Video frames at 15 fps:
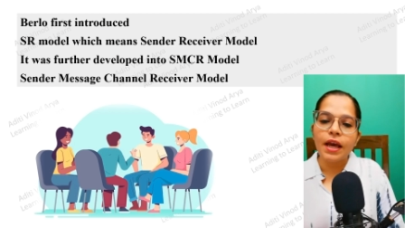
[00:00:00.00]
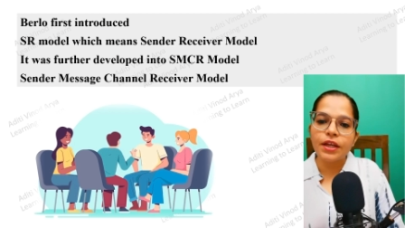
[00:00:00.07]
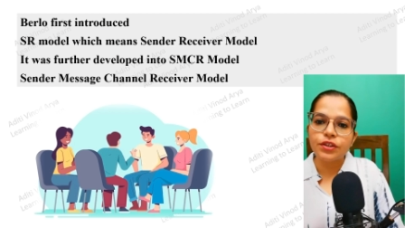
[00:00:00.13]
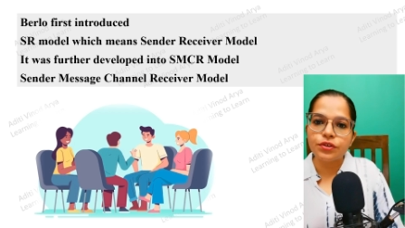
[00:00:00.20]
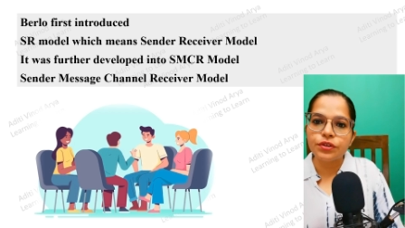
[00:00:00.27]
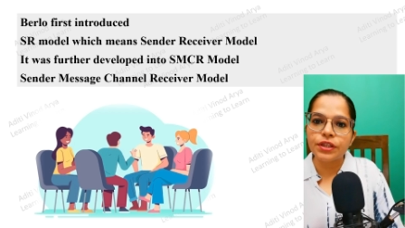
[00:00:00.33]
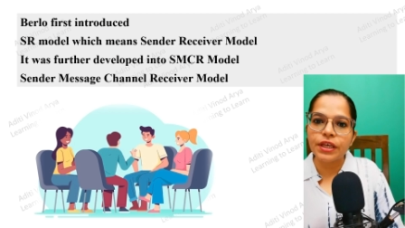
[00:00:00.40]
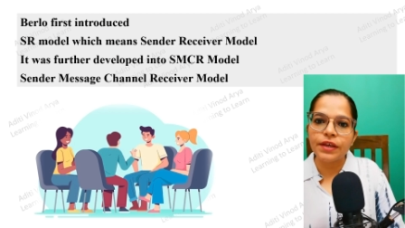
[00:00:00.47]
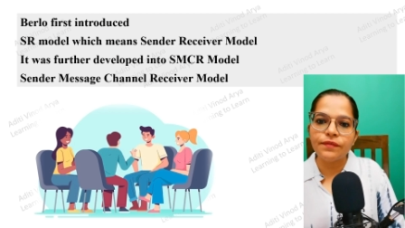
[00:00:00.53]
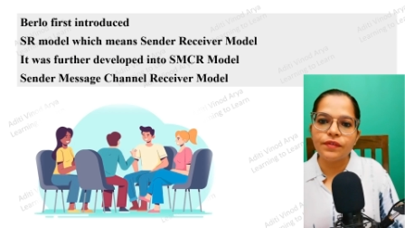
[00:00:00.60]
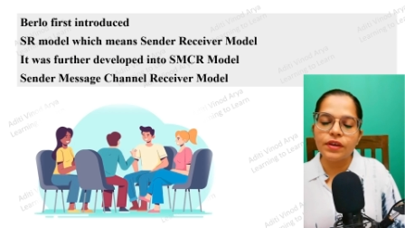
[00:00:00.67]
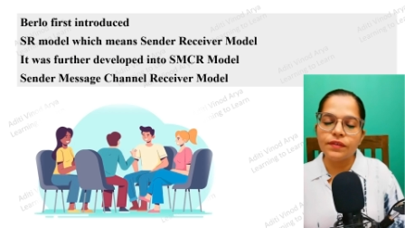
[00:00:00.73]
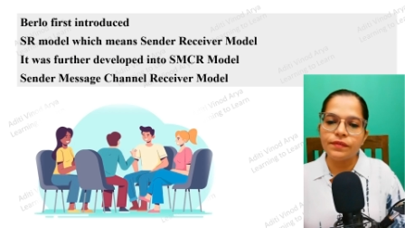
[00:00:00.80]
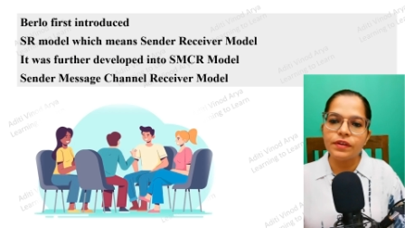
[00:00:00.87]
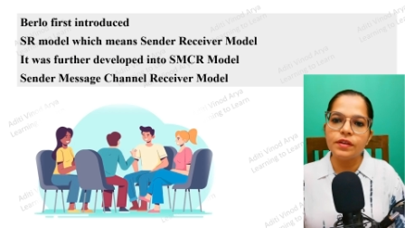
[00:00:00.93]
and today
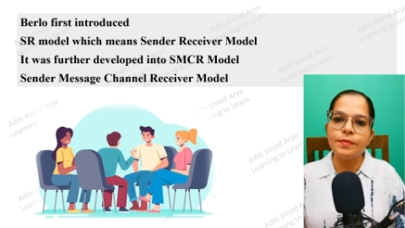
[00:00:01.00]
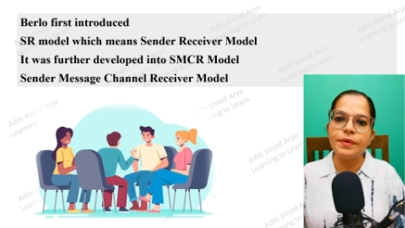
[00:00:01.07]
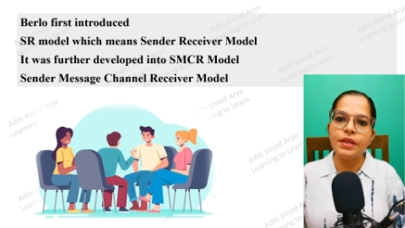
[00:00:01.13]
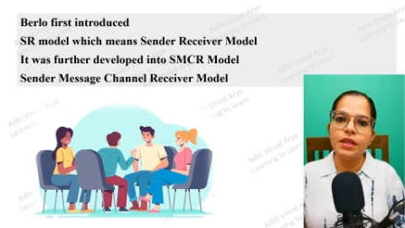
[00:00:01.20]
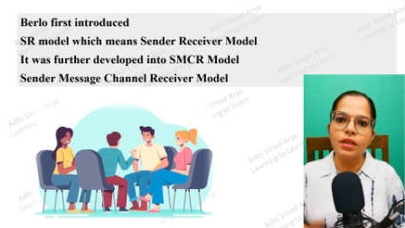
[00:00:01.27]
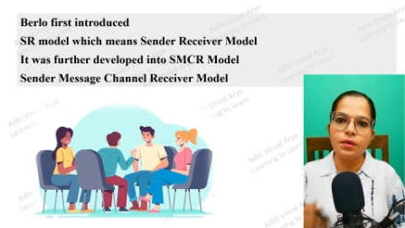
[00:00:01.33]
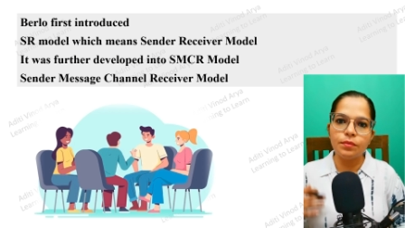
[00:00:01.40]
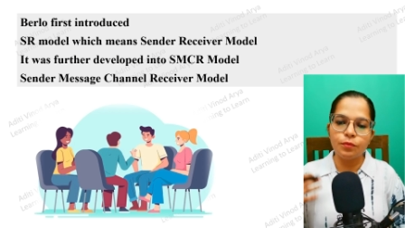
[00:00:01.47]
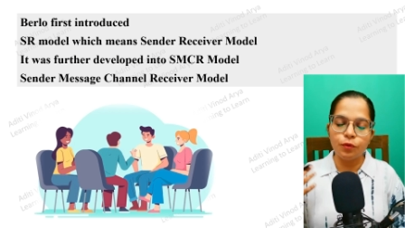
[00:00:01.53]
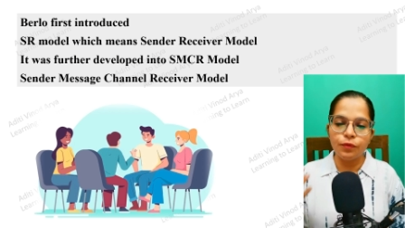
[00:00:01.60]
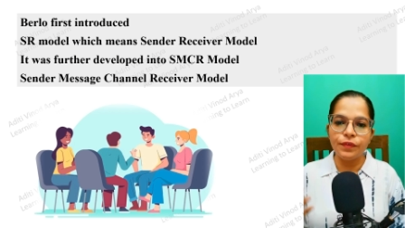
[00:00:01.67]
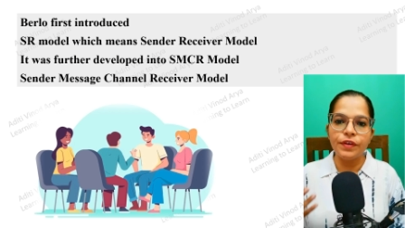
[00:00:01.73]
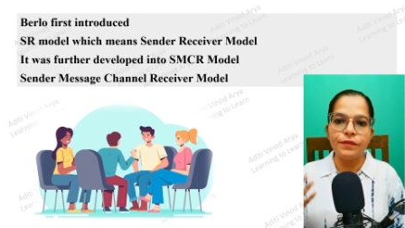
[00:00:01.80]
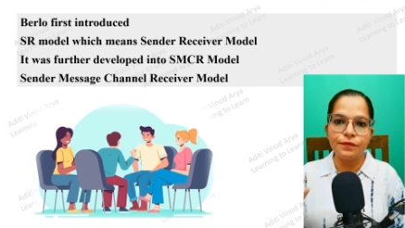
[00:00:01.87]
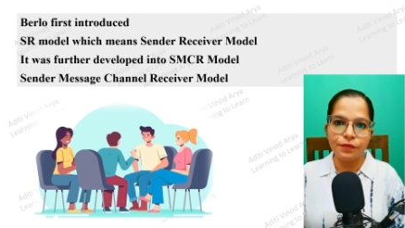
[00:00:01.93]
we will be
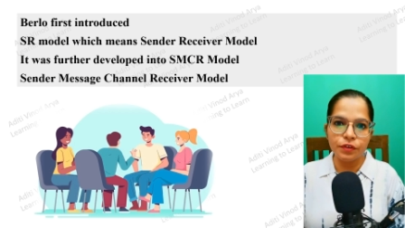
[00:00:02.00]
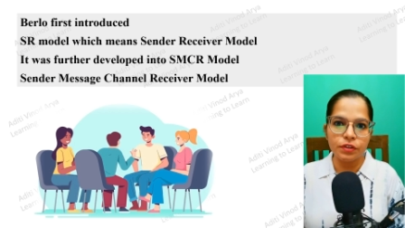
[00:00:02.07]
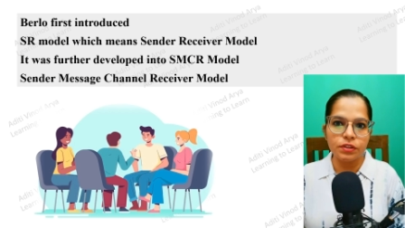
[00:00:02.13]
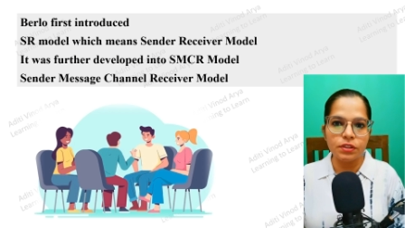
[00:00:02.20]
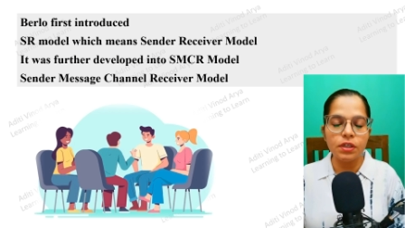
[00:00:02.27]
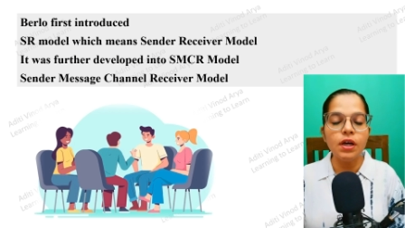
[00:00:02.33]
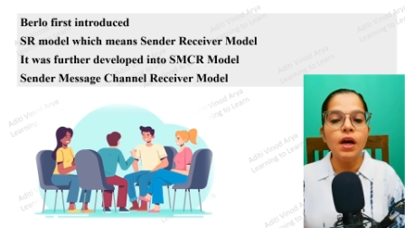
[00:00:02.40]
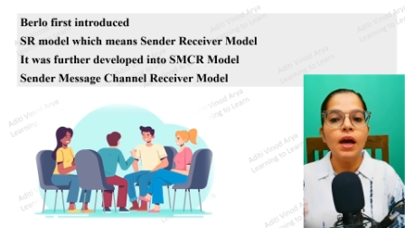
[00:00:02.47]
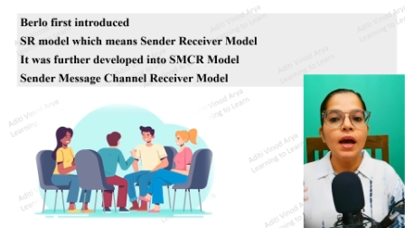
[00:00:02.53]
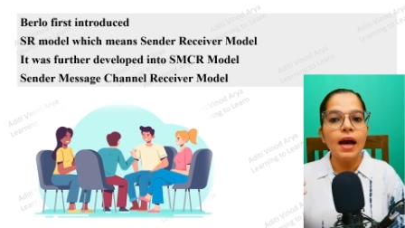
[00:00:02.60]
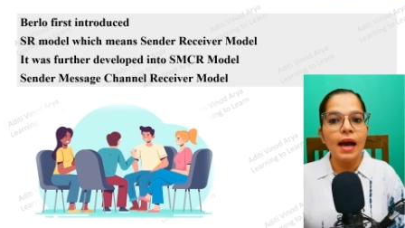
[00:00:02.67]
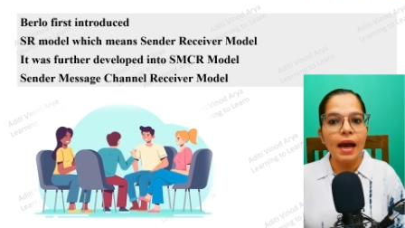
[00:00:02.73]
moving further